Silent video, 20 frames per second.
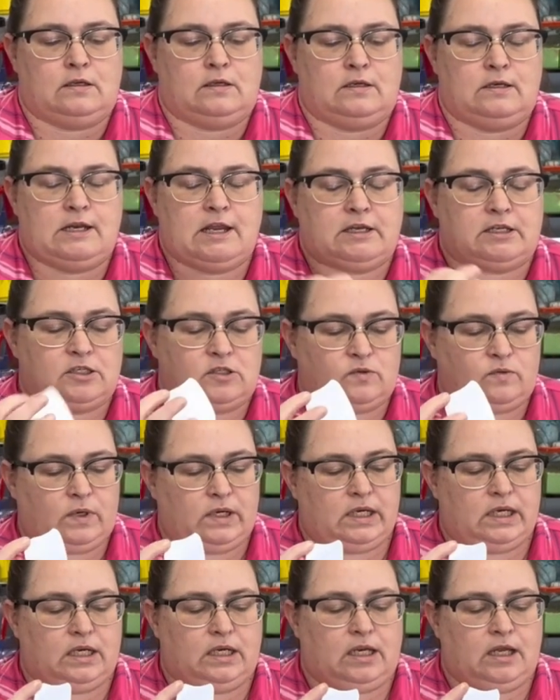next
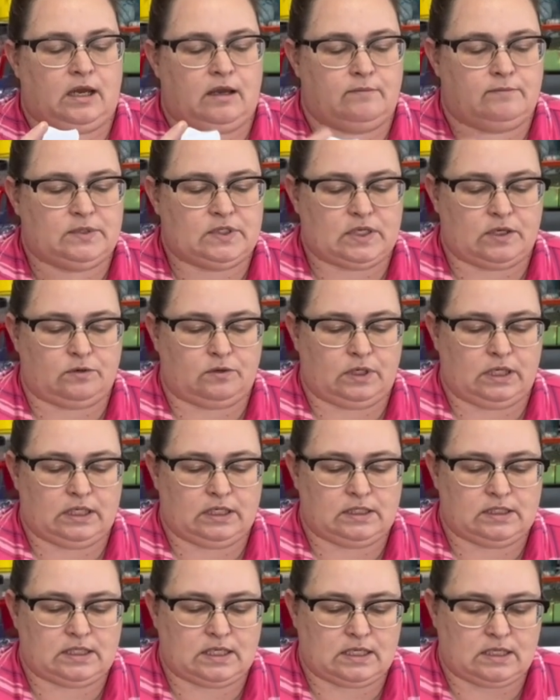one comes out
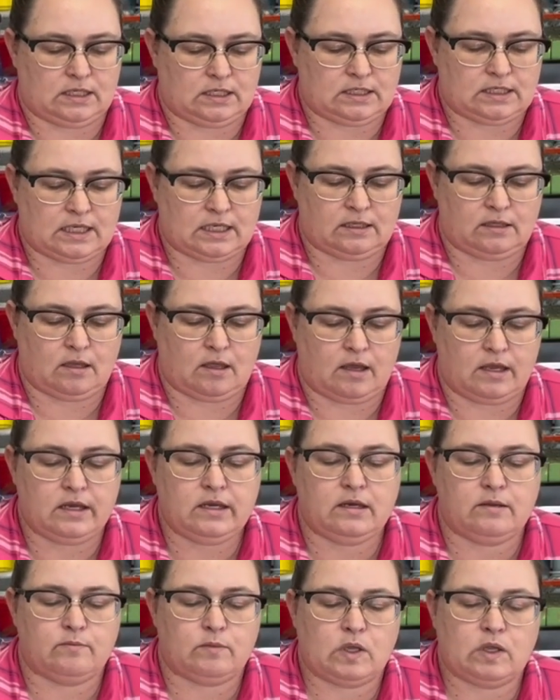is in the
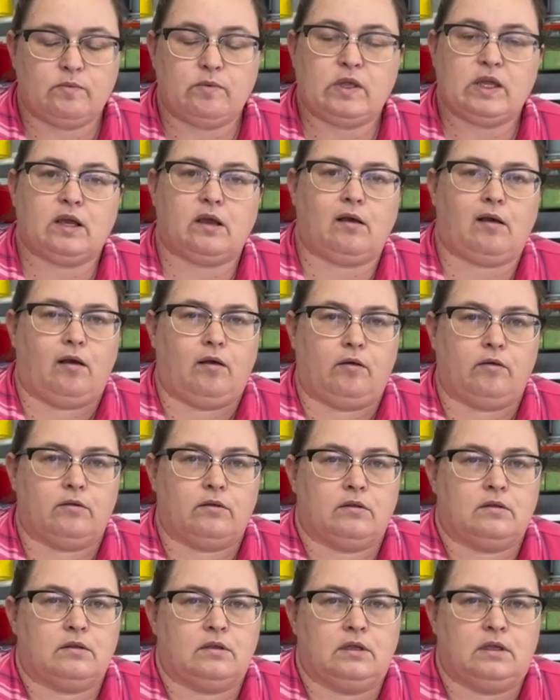deadline, and maybe
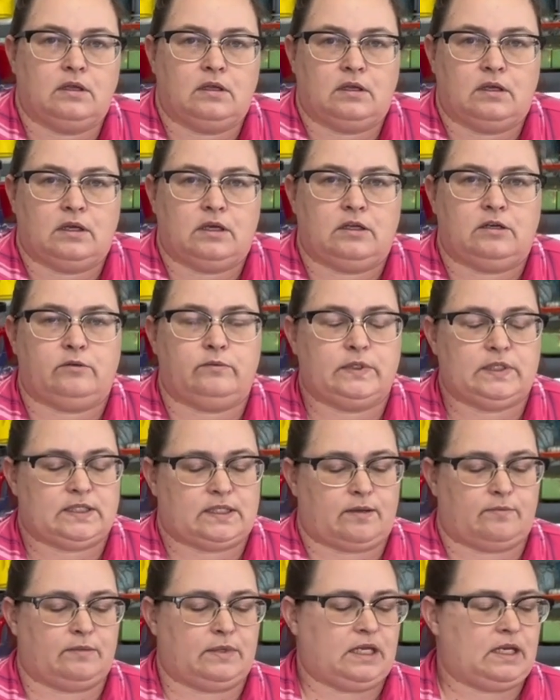it'll be
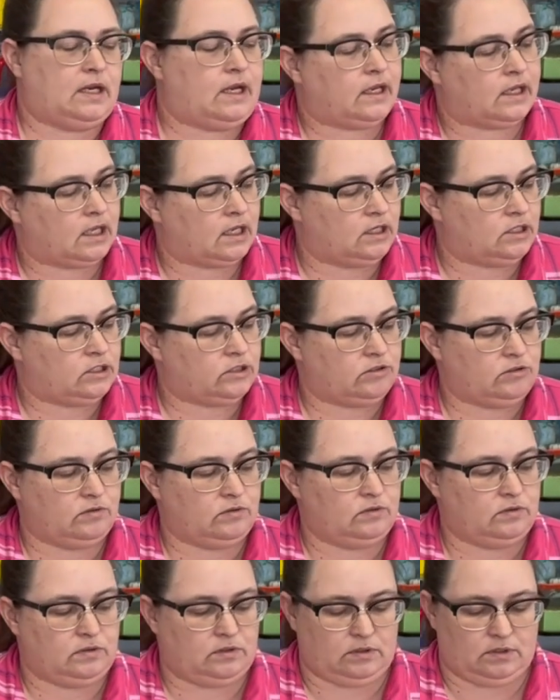something that I can do
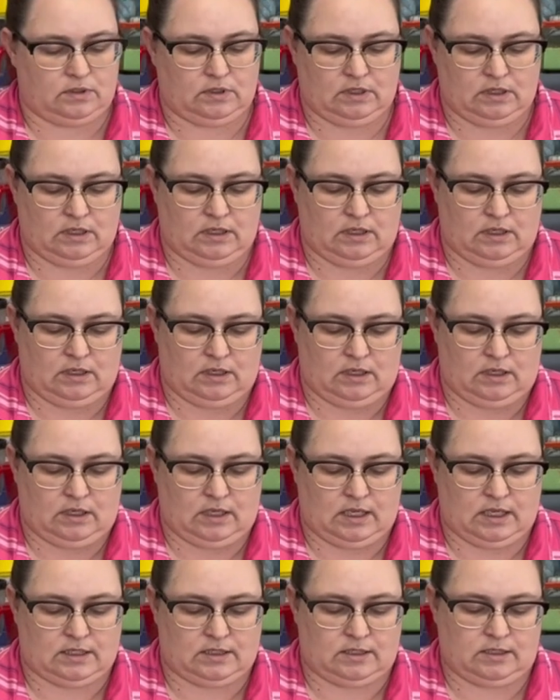
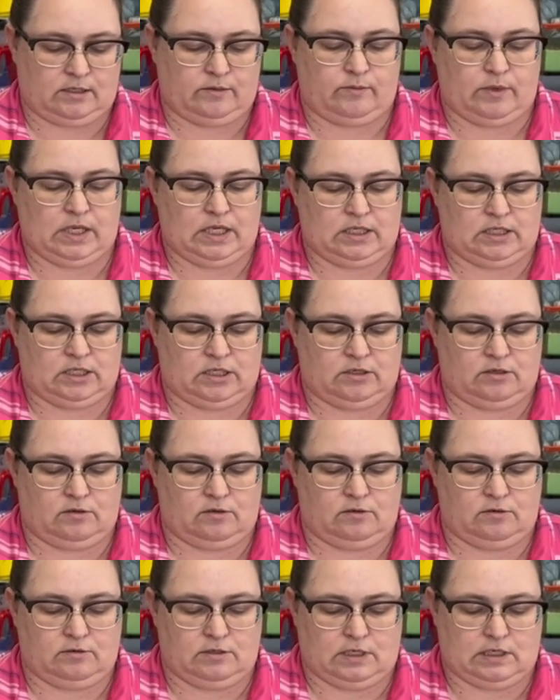and submit
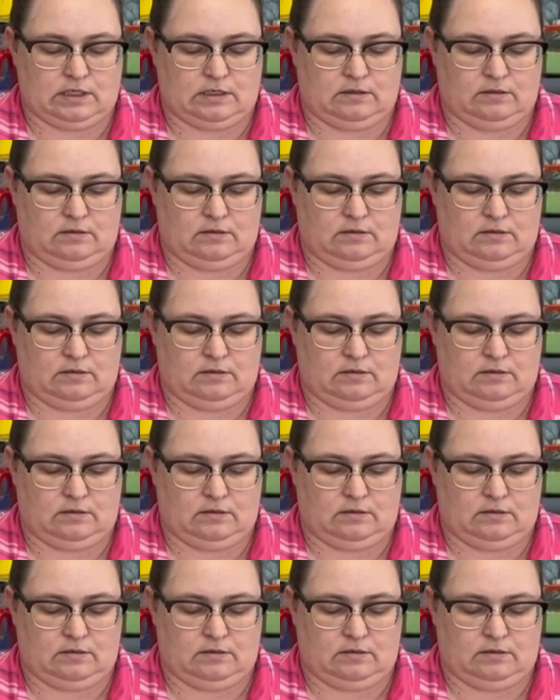to. And